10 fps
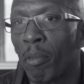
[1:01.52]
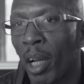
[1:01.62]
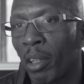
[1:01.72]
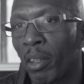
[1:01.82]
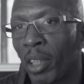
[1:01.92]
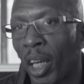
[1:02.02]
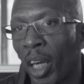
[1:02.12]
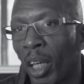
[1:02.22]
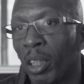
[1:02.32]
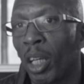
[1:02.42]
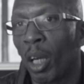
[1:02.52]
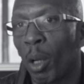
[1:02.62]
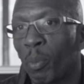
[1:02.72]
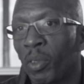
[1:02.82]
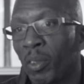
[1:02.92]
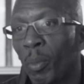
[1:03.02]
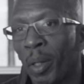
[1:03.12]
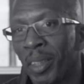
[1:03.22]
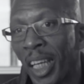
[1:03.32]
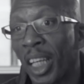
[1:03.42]
record and
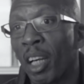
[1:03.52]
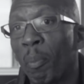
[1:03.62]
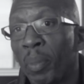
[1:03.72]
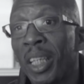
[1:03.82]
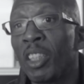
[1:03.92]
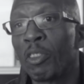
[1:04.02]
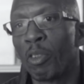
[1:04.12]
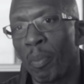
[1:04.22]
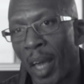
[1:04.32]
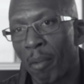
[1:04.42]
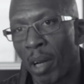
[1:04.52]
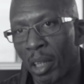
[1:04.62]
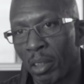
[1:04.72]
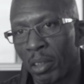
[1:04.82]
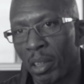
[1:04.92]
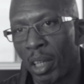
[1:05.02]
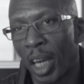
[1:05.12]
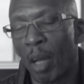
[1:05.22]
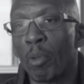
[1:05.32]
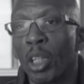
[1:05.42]
taking a piece from that record
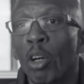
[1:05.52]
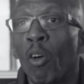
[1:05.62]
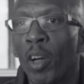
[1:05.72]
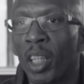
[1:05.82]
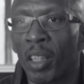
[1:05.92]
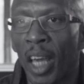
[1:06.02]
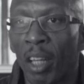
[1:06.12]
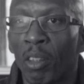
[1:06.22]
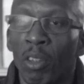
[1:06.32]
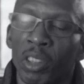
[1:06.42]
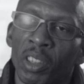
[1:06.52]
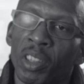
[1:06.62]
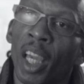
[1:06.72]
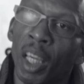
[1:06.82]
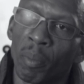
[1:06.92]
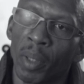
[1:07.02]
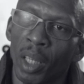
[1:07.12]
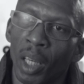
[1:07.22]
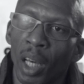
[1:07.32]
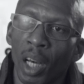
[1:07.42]
and recording that onto tape.
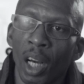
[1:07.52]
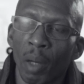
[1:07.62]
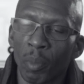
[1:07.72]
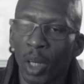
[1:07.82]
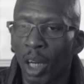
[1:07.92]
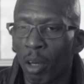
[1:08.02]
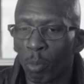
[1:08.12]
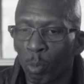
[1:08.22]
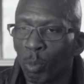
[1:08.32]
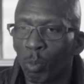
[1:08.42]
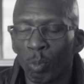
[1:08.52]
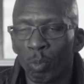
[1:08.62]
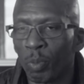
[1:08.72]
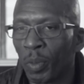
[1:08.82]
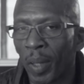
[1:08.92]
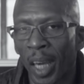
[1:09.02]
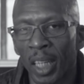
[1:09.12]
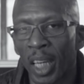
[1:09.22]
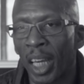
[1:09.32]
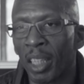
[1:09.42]
Um, uh,
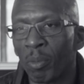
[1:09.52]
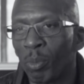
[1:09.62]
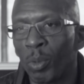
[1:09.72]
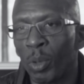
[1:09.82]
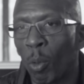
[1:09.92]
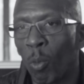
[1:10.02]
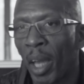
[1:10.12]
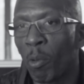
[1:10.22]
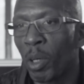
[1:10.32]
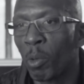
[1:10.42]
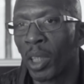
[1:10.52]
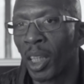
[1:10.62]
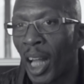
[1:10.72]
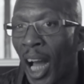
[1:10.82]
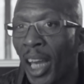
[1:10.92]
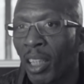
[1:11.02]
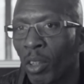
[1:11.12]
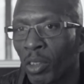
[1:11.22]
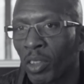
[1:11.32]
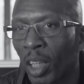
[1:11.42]
and the way we would align
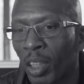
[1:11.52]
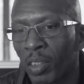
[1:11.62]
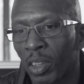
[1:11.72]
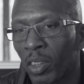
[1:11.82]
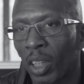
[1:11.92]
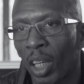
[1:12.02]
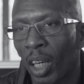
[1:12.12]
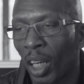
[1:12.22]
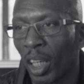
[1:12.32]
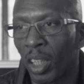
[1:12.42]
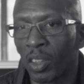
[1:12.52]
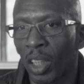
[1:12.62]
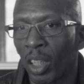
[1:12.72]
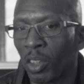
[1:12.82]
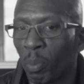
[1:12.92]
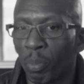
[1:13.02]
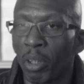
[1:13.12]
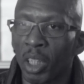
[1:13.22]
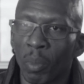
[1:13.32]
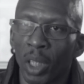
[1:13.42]
those things is
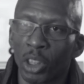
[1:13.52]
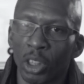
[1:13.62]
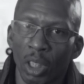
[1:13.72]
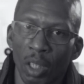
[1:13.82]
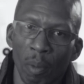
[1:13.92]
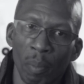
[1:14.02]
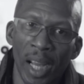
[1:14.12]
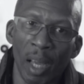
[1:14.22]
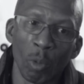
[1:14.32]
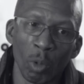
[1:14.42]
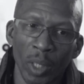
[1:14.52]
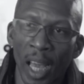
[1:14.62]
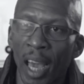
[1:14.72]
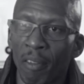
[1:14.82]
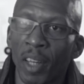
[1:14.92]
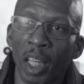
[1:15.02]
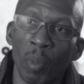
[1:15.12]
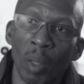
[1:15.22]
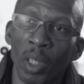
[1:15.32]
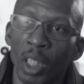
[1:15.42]
pretty much by we would have like
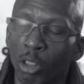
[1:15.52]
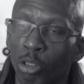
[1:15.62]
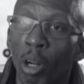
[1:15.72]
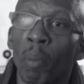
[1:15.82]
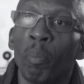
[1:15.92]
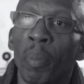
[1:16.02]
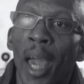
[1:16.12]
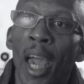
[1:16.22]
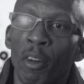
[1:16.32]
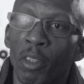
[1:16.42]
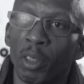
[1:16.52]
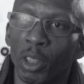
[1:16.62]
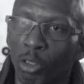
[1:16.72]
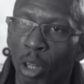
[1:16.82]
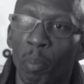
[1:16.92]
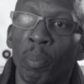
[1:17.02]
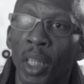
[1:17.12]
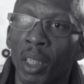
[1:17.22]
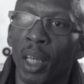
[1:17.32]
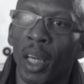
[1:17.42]
maybe a drum pattern, drum
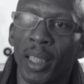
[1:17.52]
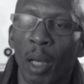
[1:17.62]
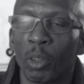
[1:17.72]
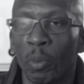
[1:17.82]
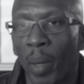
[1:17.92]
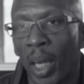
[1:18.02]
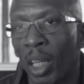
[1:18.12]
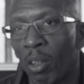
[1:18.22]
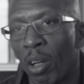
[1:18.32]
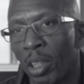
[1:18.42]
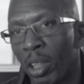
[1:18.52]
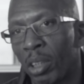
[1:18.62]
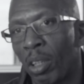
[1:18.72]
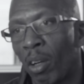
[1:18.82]
beat that was made on a